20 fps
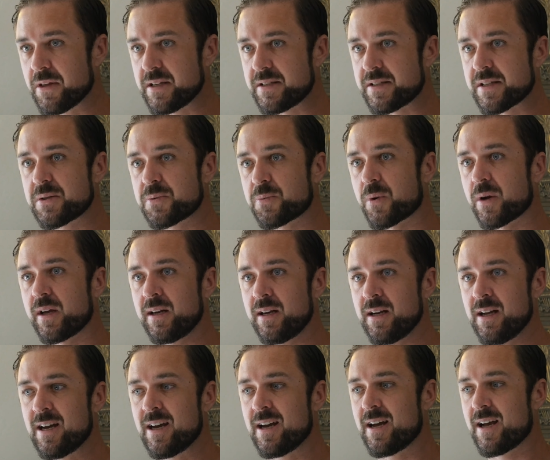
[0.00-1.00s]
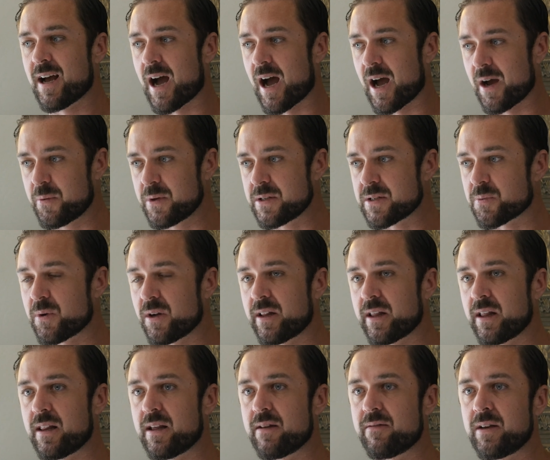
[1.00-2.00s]
this is when I was really
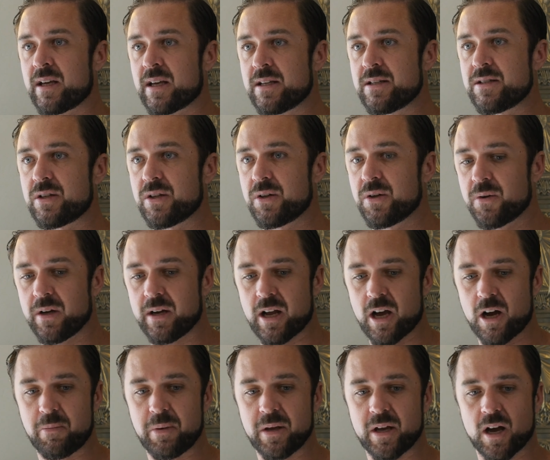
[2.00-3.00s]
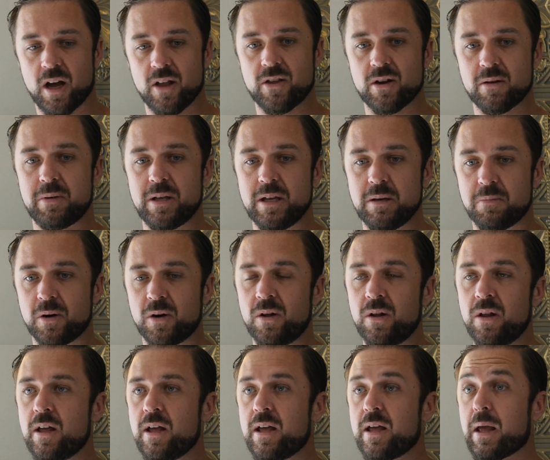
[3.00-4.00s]
living into and helping other people
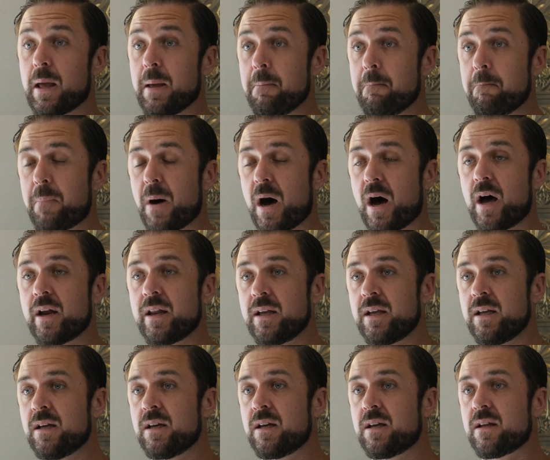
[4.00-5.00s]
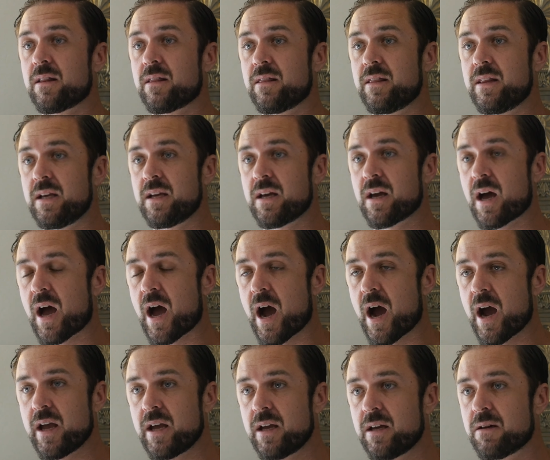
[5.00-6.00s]
embody the
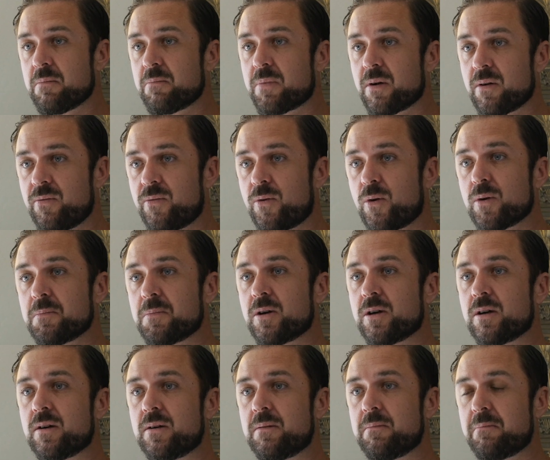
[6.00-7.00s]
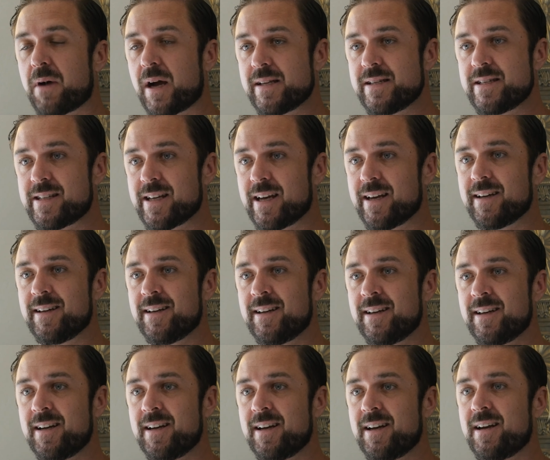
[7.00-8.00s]
high performer mindset.
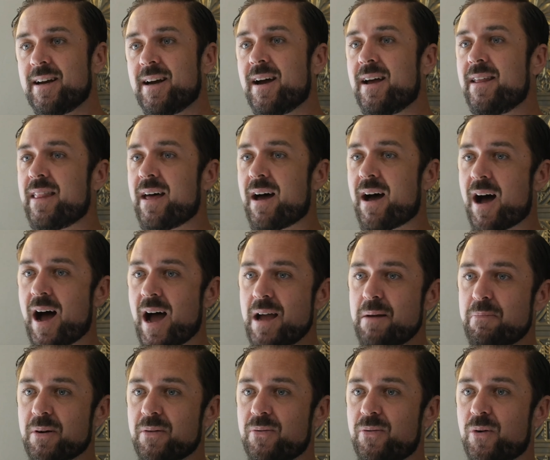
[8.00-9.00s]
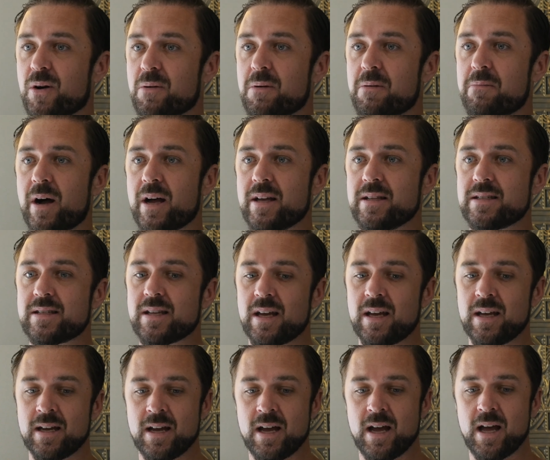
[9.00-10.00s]
And the high performer
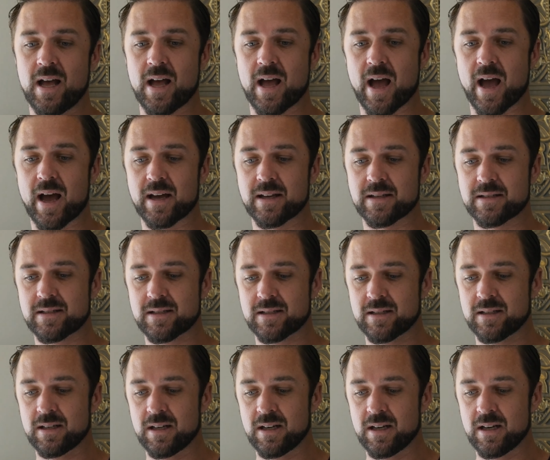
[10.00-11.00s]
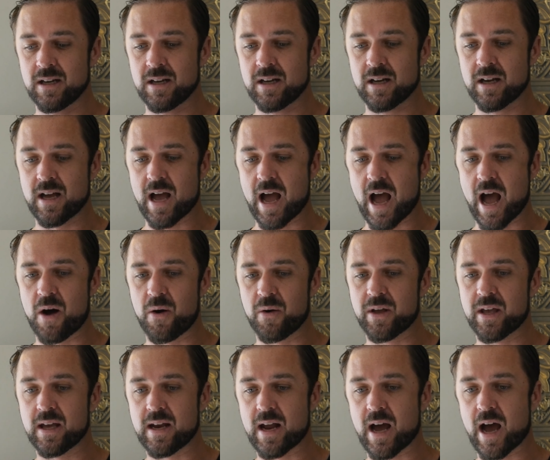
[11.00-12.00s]
mindset asks, how
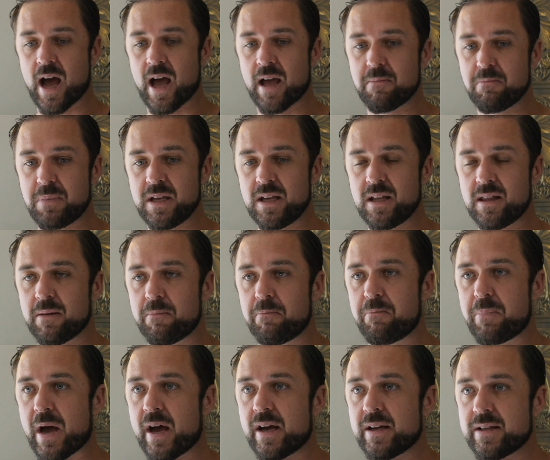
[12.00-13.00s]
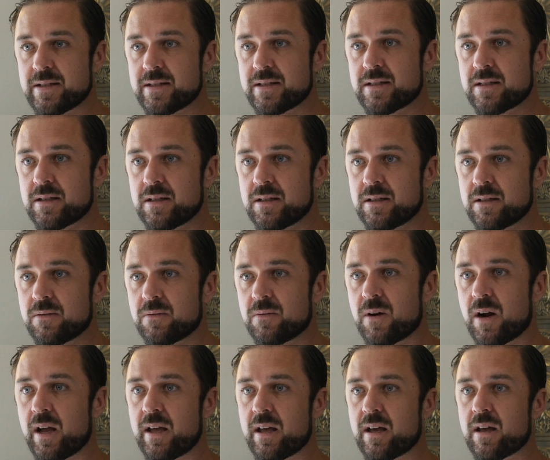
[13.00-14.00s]
can I be the best,
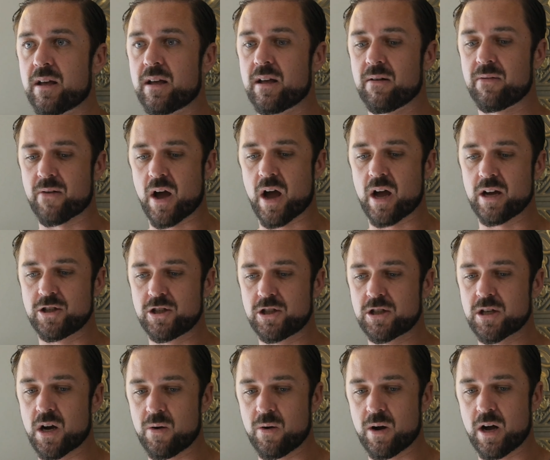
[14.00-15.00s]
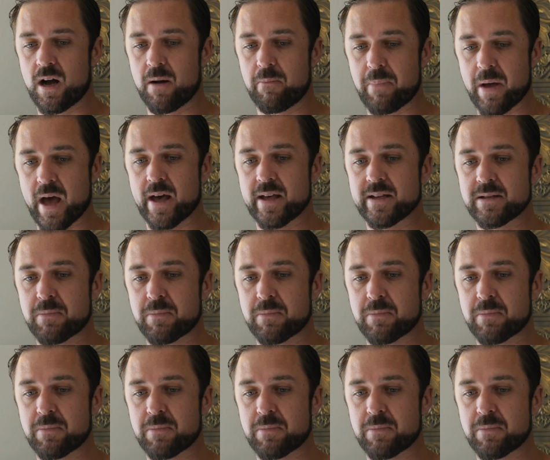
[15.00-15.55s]
right? If I show up as